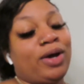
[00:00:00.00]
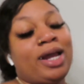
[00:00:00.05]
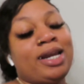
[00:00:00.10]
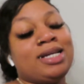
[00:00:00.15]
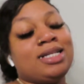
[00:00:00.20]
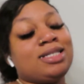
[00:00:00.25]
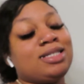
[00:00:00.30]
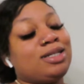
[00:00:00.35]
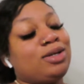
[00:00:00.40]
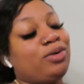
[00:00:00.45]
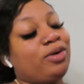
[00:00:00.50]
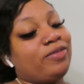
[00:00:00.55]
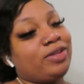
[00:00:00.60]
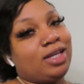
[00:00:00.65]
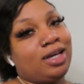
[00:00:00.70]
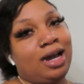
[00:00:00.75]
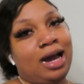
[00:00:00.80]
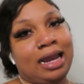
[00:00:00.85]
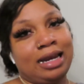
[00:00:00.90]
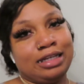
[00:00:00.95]
I need to do
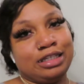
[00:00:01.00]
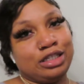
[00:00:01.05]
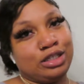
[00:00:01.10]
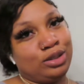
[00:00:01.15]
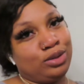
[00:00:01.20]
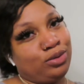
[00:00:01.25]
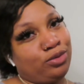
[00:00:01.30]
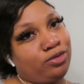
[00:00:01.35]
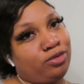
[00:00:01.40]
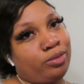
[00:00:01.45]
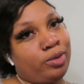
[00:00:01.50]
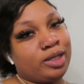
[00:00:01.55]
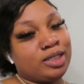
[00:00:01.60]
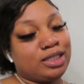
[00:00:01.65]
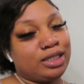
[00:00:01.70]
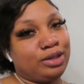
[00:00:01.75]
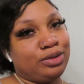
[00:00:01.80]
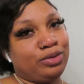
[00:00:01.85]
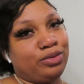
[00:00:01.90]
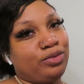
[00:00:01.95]
everything I need to do for
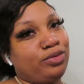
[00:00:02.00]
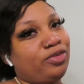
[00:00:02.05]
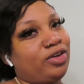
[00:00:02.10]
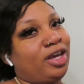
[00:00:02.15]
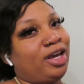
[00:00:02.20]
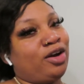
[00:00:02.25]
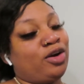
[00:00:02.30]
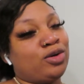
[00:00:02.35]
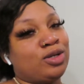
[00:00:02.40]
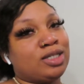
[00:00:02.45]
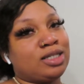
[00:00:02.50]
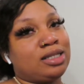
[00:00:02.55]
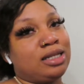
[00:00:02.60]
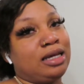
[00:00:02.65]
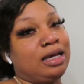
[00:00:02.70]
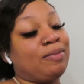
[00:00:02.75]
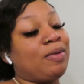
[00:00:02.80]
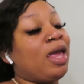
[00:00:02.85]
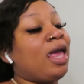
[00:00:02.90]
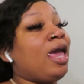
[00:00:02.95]
myself and go to
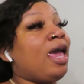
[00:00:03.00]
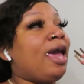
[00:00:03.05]
sleep.